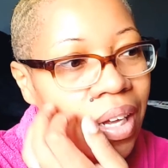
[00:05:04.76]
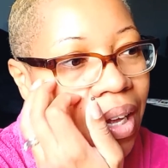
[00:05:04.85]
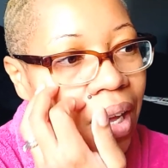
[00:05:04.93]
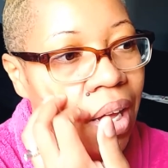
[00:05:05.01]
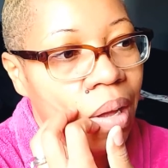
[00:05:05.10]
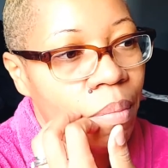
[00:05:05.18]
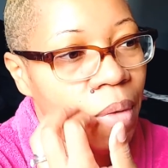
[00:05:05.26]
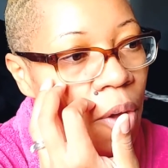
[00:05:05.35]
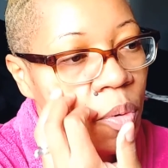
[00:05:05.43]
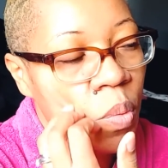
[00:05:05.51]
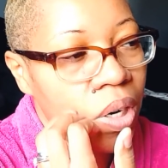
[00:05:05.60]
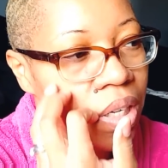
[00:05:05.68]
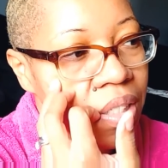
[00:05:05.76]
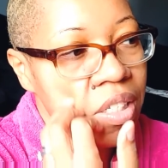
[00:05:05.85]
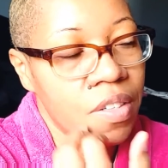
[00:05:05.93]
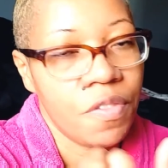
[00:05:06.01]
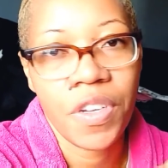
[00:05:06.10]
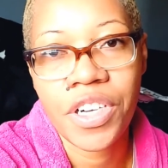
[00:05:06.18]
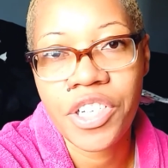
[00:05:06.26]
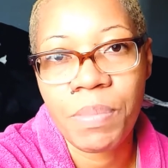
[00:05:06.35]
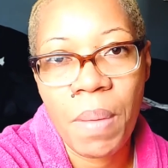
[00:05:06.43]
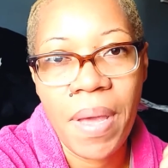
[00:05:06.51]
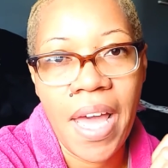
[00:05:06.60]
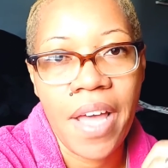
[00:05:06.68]
I've been wanting to finish my
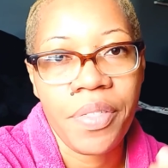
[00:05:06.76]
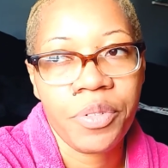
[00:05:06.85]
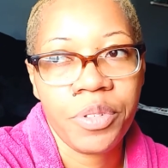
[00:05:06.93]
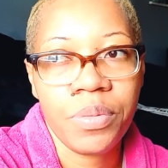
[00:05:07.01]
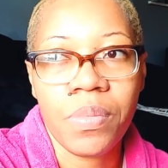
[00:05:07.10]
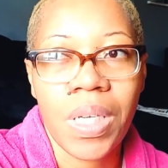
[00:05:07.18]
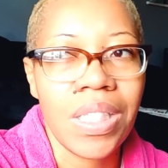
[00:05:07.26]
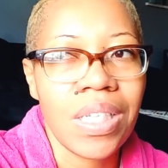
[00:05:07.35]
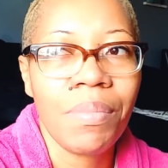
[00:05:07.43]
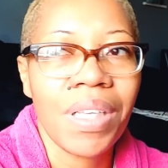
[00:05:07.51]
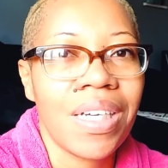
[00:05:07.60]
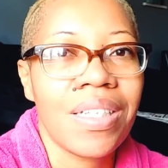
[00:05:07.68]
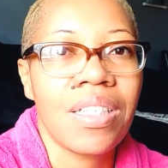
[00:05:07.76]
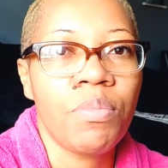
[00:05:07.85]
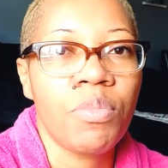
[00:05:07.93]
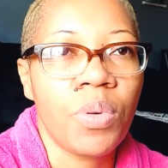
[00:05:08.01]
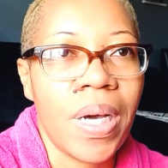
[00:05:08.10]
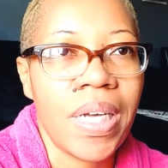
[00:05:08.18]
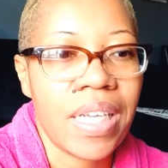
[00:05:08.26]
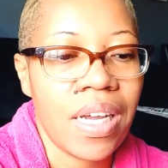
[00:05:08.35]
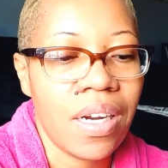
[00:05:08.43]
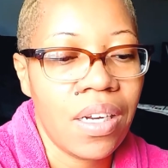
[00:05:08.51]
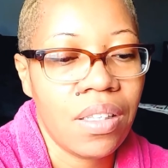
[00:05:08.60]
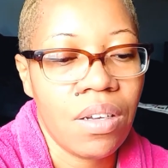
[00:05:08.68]
bathroom, and something as simple as
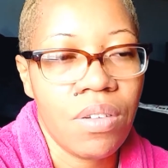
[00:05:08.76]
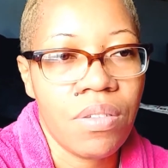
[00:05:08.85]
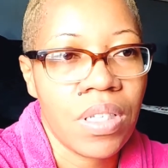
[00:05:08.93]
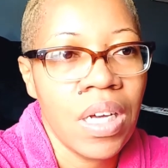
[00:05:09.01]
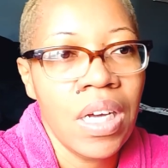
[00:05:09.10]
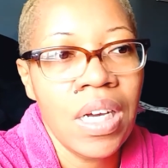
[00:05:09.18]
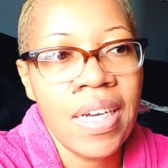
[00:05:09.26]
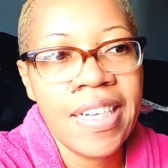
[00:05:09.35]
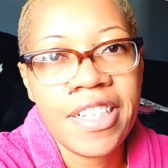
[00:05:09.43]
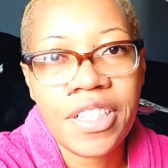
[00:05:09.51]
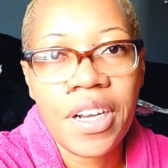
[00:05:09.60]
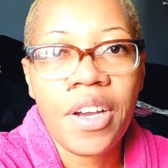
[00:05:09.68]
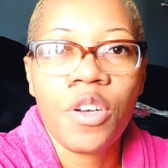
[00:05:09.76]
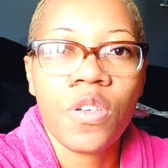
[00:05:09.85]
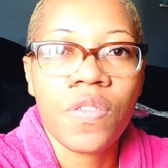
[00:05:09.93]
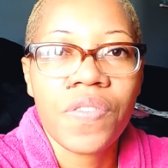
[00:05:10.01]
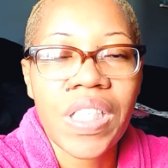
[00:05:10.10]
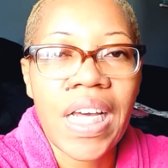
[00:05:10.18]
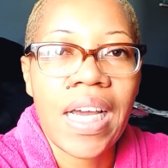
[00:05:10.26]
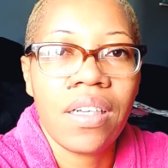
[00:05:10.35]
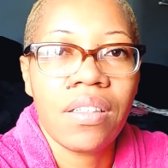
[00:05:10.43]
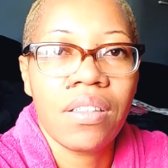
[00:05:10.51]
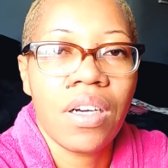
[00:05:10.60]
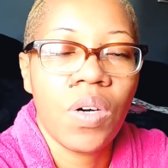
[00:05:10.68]
getting those shelves
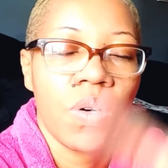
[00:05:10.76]
that go